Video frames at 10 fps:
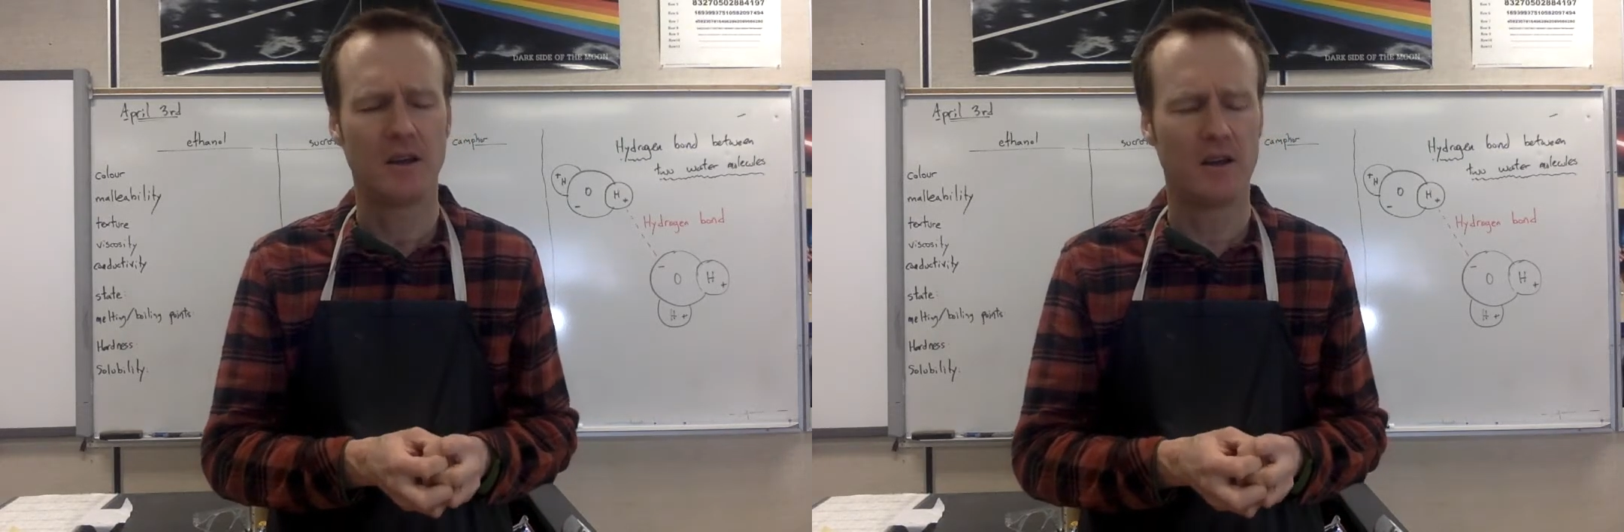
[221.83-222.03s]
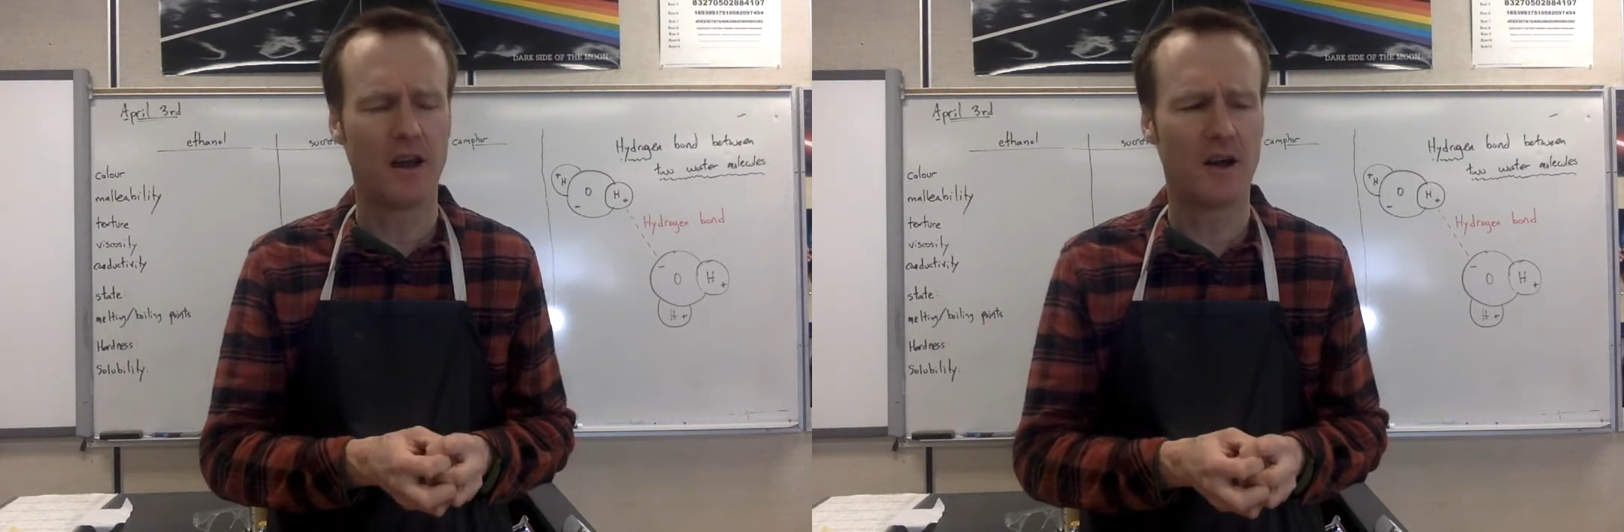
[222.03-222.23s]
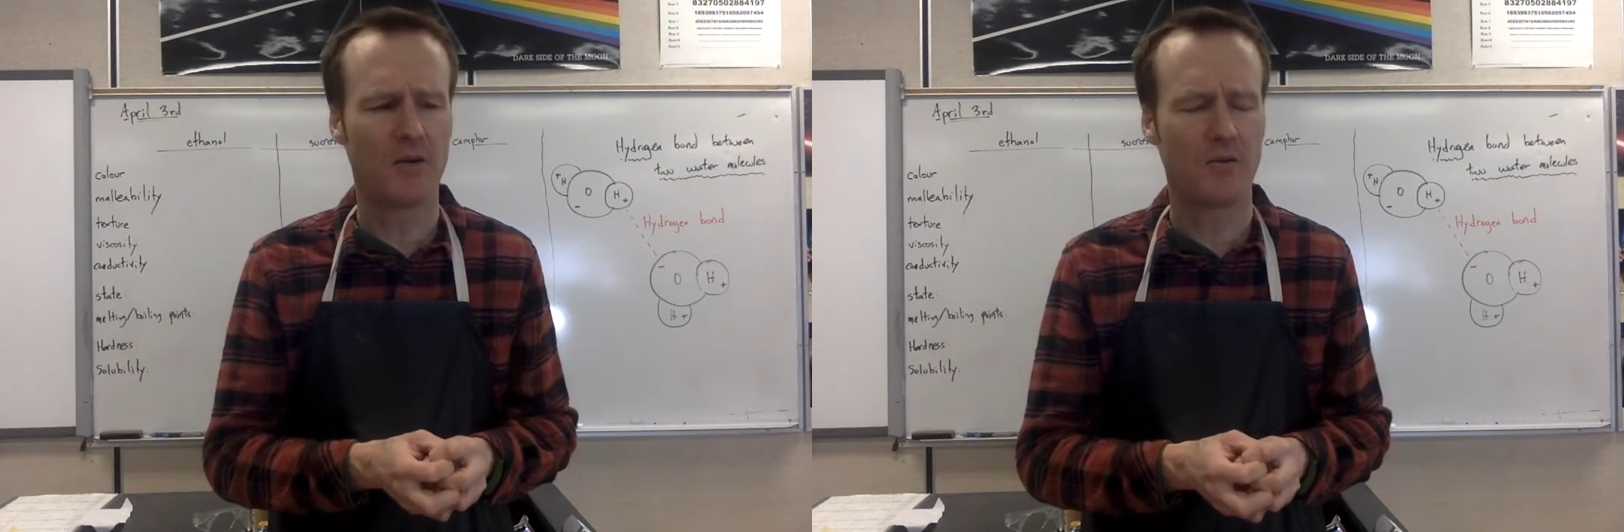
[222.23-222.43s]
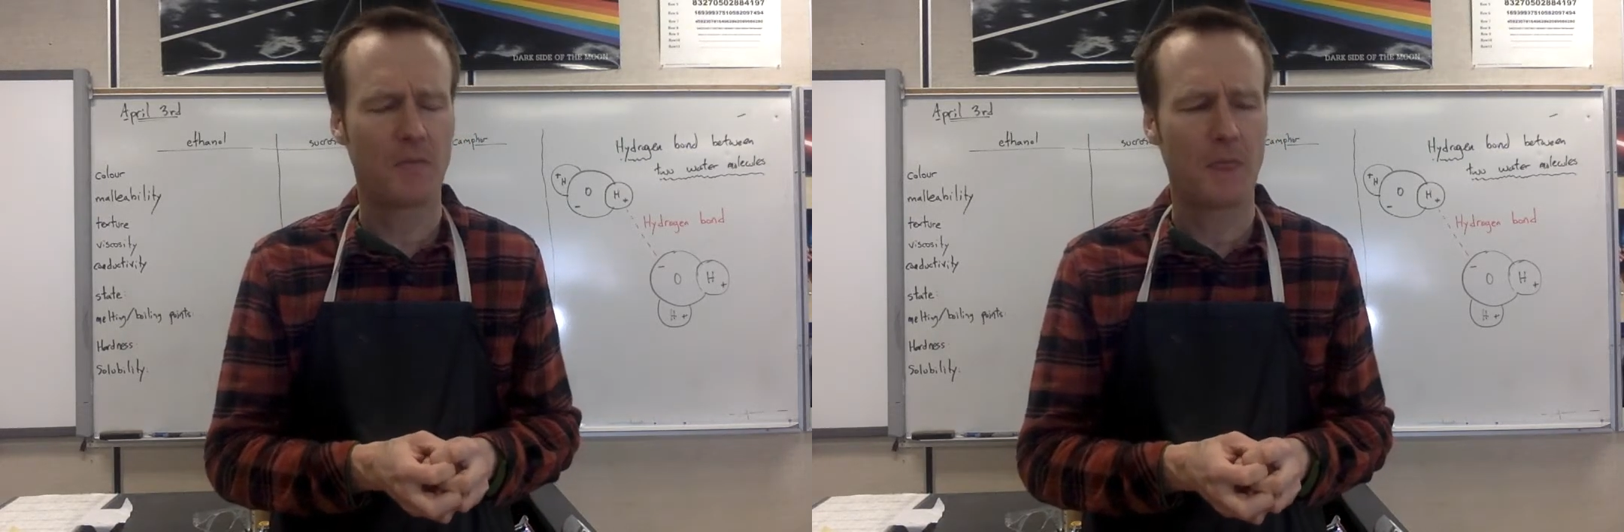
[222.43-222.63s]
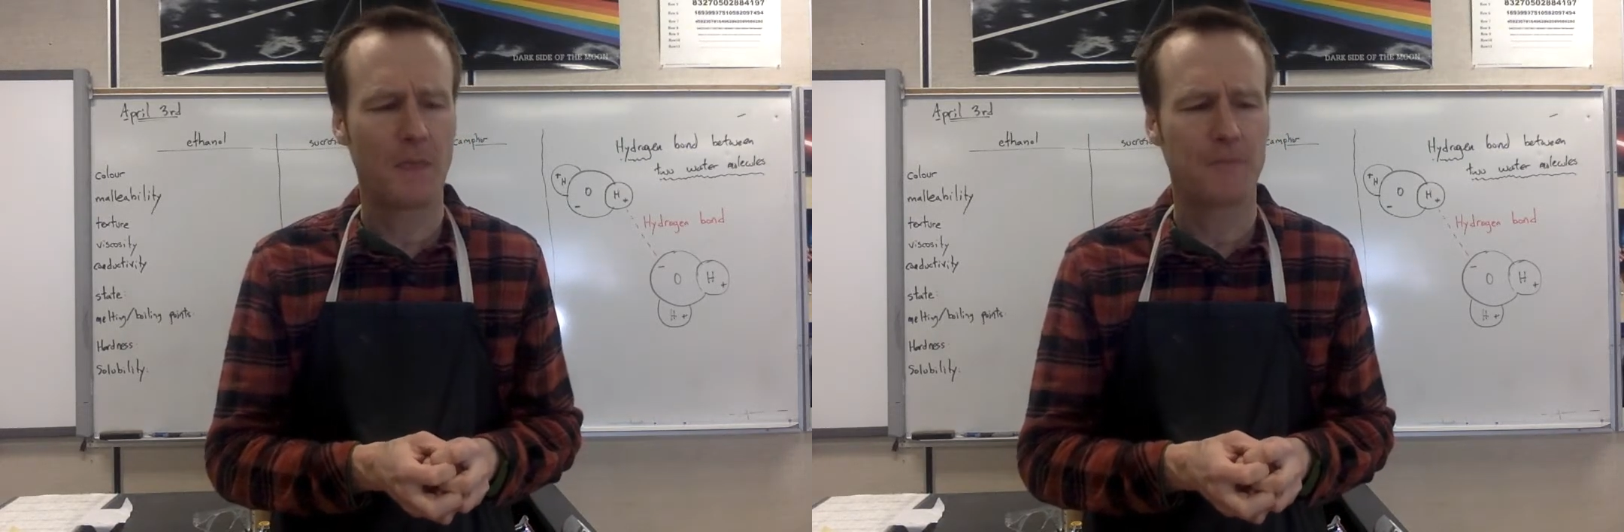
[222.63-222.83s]
Now,
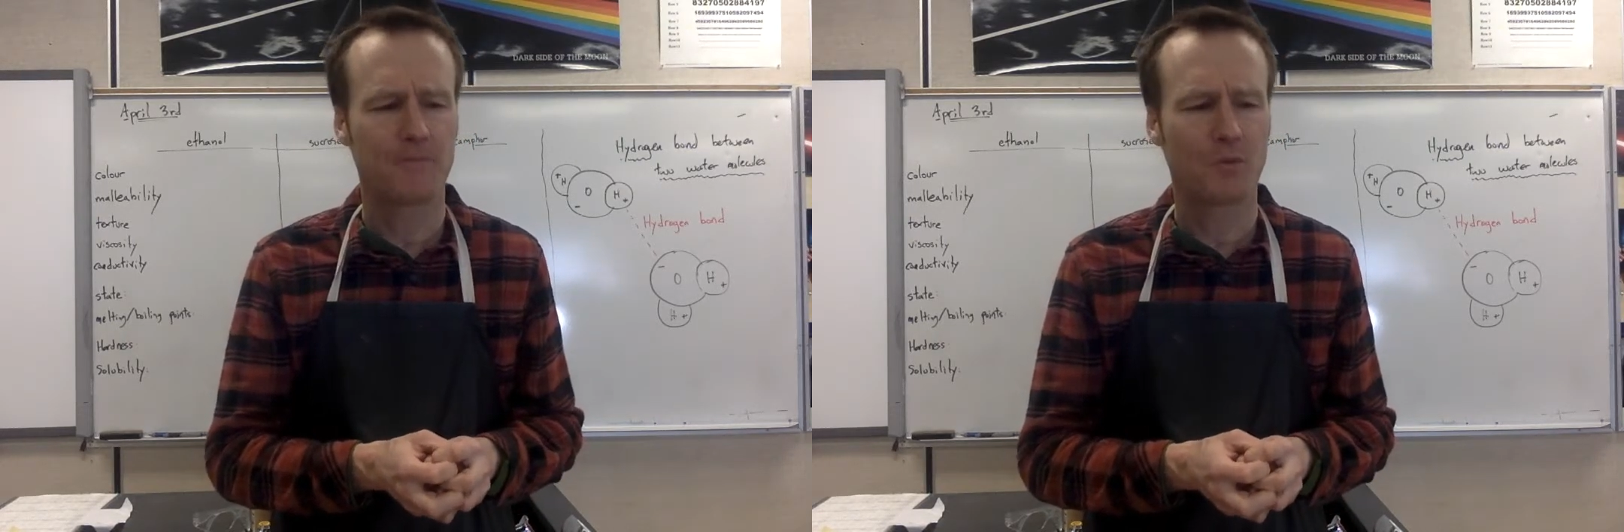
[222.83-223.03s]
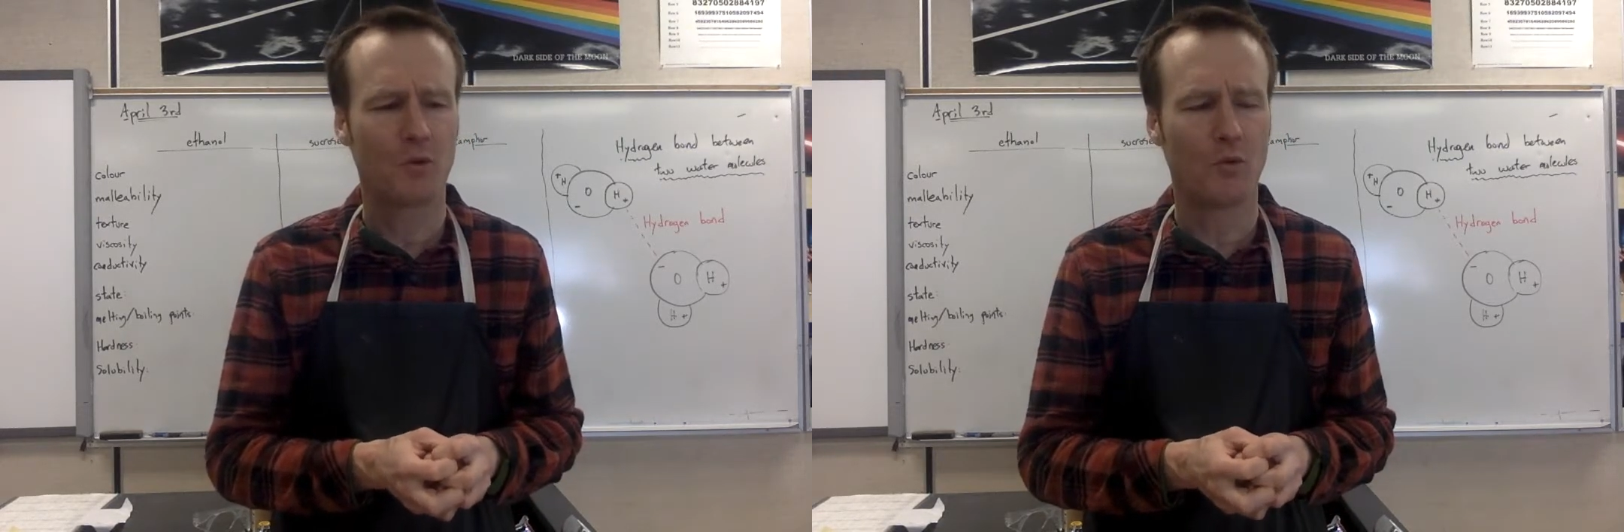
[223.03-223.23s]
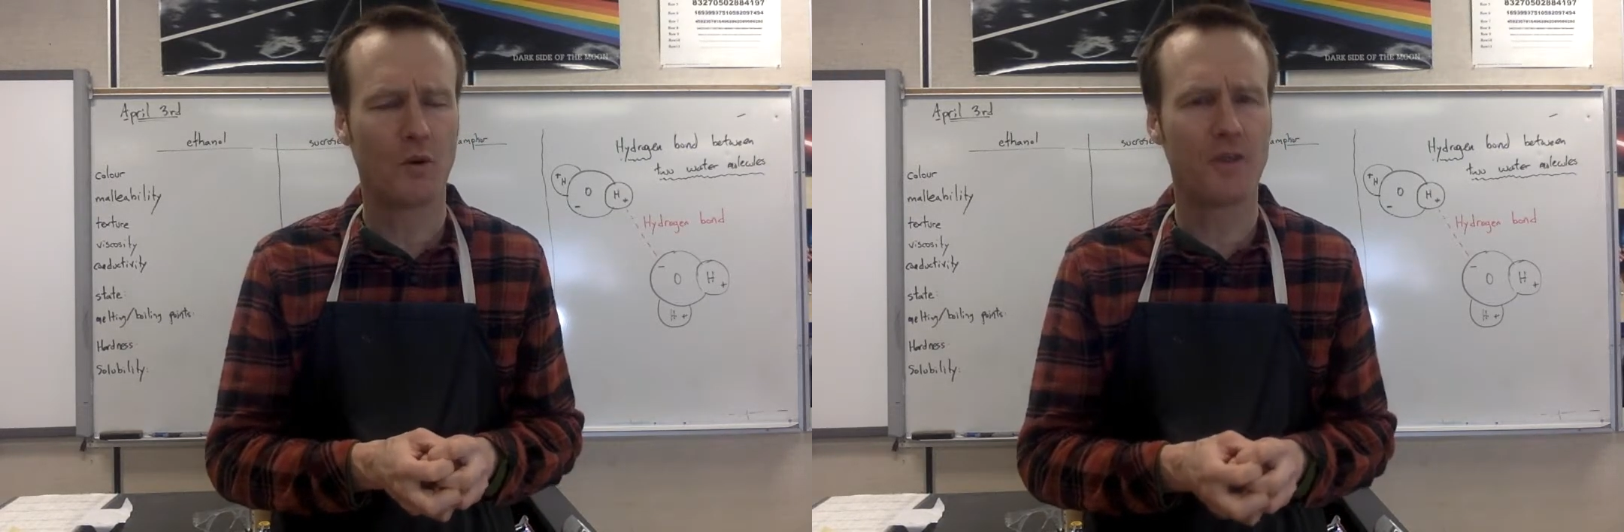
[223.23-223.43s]
one